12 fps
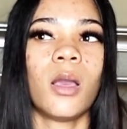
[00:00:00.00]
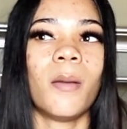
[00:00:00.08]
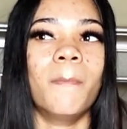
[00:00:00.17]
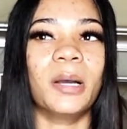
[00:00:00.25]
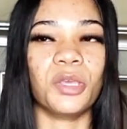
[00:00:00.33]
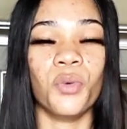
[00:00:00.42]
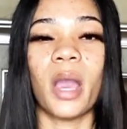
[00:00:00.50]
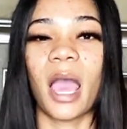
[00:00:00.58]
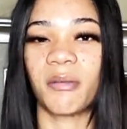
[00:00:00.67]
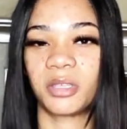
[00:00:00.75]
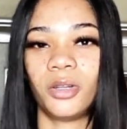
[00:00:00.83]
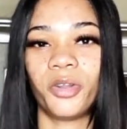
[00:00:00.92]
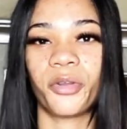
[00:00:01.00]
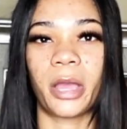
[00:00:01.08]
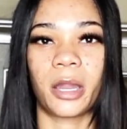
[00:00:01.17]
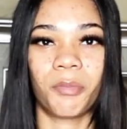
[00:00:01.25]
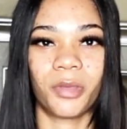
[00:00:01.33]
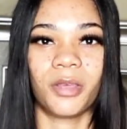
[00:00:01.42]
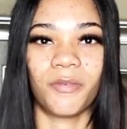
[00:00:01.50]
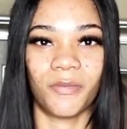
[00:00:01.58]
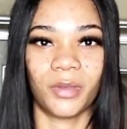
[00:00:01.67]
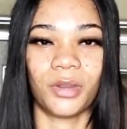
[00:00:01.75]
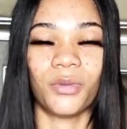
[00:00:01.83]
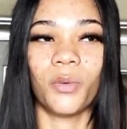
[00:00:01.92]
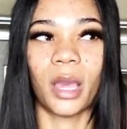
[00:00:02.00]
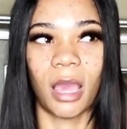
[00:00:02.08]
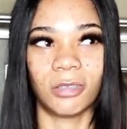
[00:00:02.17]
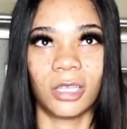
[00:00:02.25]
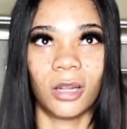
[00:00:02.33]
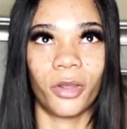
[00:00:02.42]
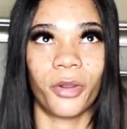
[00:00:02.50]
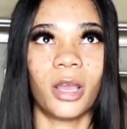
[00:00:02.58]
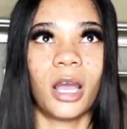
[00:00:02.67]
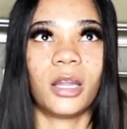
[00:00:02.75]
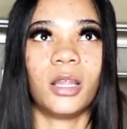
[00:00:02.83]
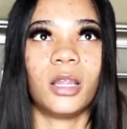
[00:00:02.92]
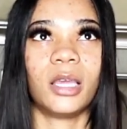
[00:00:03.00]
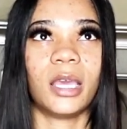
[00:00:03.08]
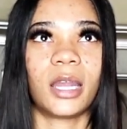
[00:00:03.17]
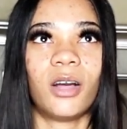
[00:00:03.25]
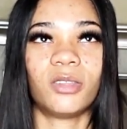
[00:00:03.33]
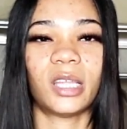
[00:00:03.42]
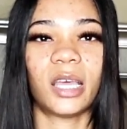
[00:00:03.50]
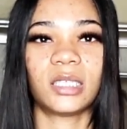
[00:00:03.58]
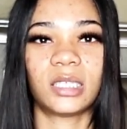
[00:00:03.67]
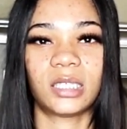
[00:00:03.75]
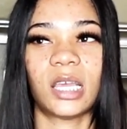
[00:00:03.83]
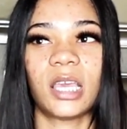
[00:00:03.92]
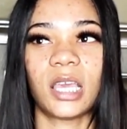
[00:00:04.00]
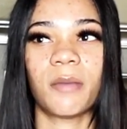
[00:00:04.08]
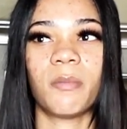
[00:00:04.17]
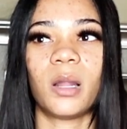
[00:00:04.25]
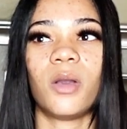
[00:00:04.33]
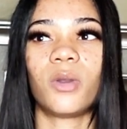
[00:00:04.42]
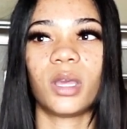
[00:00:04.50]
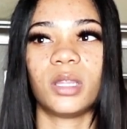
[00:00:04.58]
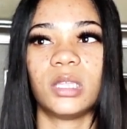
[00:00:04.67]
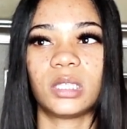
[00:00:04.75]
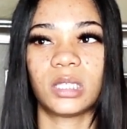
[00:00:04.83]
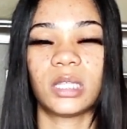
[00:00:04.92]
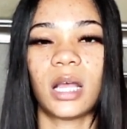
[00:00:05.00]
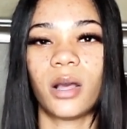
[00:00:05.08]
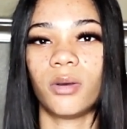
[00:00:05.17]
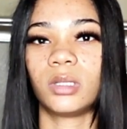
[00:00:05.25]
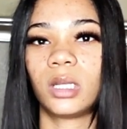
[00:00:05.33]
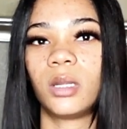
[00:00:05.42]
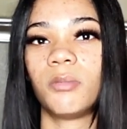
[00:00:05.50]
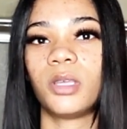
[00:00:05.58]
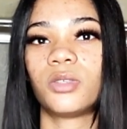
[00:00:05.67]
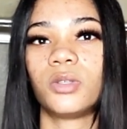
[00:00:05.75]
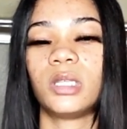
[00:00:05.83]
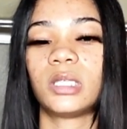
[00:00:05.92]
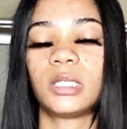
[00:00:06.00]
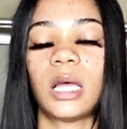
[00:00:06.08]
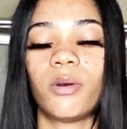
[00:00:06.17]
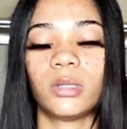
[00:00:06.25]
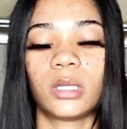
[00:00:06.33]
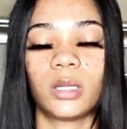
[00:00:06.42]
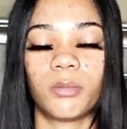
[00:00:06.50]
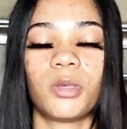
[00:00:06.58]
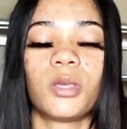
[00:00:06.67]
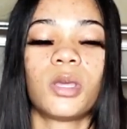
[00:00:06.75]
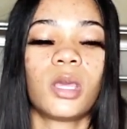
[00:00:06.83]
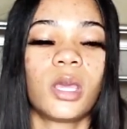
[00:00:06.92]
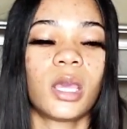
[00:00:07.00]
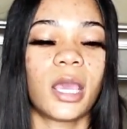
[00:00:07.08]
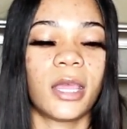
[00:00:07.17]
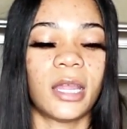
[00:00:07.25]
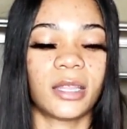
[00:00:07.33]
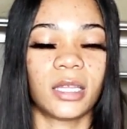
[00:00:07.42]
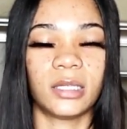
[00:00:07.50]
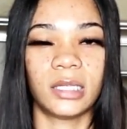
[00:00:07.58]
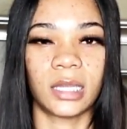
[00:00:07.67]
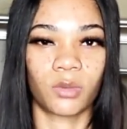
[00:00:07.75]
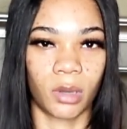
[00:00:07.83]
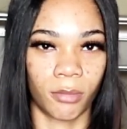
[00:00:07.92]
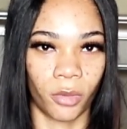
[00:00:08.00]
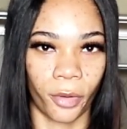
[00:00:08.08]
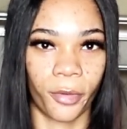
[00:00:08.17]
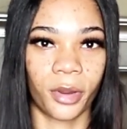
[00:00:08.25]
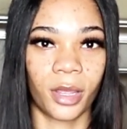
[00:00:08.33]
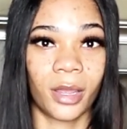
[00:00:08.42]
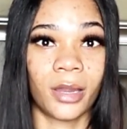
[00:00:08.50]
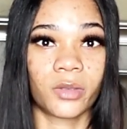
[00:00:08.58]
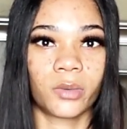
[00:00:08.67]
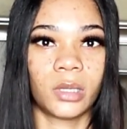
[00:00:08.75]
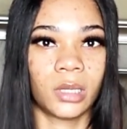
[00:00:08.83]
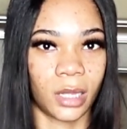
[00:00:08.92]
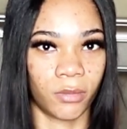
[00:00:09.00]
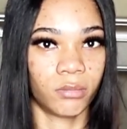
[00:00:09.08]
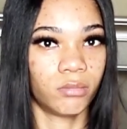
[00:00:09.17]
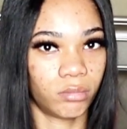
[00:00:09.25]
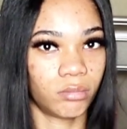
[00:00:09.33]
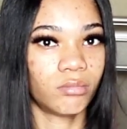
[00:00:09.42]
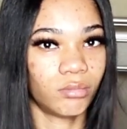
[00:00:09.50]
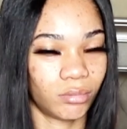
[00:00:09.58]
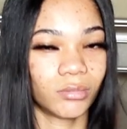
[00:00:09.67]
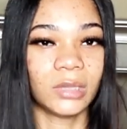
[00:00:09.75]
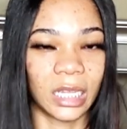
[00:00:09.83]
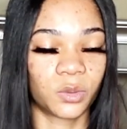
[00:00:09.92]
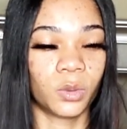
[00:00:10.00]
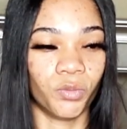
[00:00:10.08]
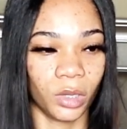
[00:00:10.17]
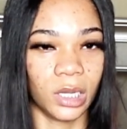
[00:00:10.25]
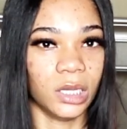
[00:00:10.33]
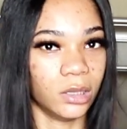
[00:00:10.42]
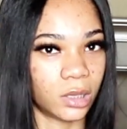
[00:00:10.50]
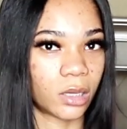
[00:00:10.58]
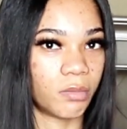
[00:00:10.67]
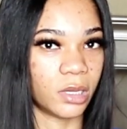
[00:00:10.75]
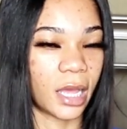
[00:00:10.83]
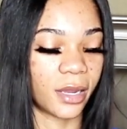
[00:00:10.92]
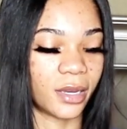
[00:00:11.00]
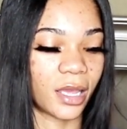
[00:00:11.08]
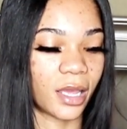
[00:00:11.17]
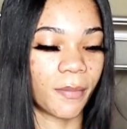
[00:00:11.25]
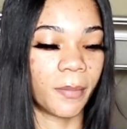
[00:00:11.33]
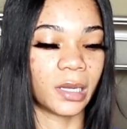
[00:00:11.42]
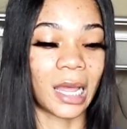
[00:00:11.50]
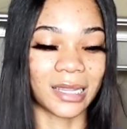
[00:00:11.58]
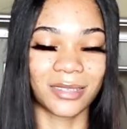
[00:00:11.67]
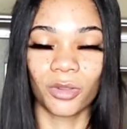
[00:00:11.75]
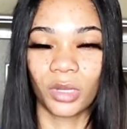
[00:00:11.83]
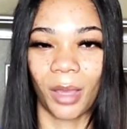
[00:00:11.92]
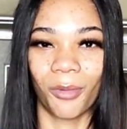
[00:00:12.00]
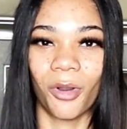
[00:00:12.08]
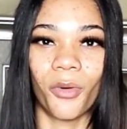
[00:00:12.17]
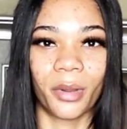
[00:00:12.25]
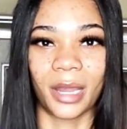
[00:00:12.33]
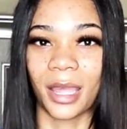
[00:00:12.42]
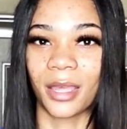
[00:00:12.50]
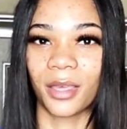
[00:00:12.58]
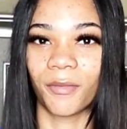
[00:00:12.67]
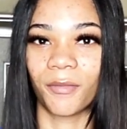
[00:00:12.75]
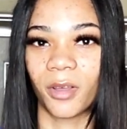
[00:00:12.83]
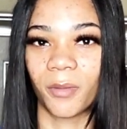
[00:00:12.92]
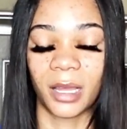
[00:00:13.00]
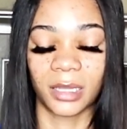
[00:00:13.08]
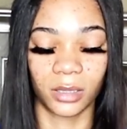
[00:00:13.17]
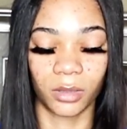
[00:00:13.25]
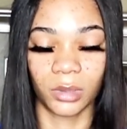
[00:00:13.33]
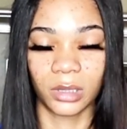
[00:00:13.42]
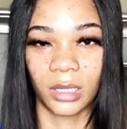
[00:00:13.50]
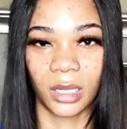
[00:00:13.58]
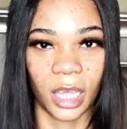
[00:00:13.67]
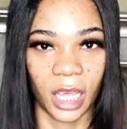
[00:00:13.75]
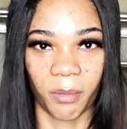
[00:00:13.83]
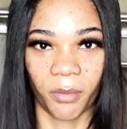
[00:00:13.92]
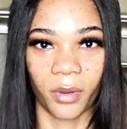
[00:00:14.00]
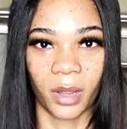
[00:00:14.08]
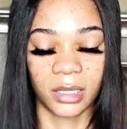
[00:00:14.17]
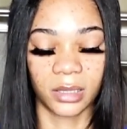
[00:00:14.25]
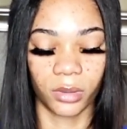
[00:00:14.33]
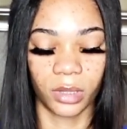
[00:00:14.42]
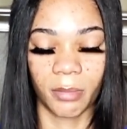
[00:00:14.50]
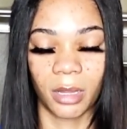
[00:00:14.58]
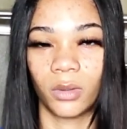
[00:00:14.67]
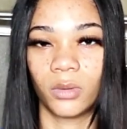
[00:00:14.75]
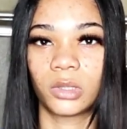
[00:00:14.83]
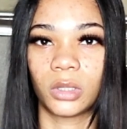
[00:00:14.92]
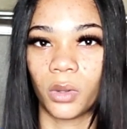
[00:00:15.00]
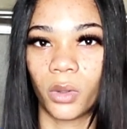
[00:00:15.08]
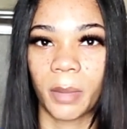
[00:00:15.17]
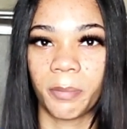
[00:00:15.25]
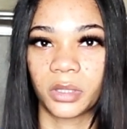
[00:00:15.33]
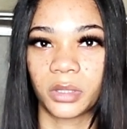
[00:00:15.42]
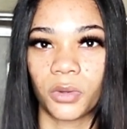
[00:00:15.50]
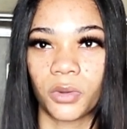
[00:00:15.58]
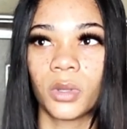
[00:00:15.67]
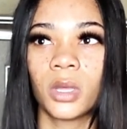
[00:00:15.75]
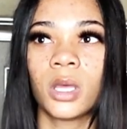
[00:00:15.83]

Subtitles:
But you have to learn how to pivot. You have to learn how to get out that state and be like, okay, this is not how it's gonna be, so this is how it's gonna be. And I think that's what I'm learning, and that's what really took me that day. But I still kept going. I didn't give up. I still was on camera. I still did my little solo episode.